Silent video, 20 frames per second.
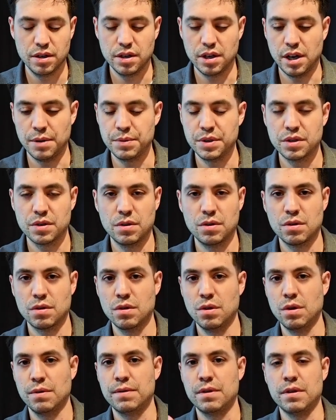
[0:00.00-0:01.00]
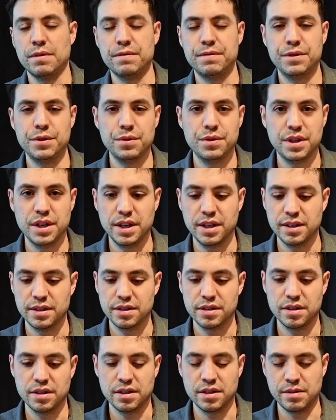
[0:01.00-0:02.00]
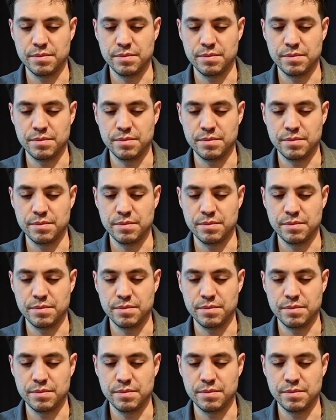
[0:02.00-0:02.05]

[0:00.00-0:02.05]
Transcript: I'm just going to go over a few things,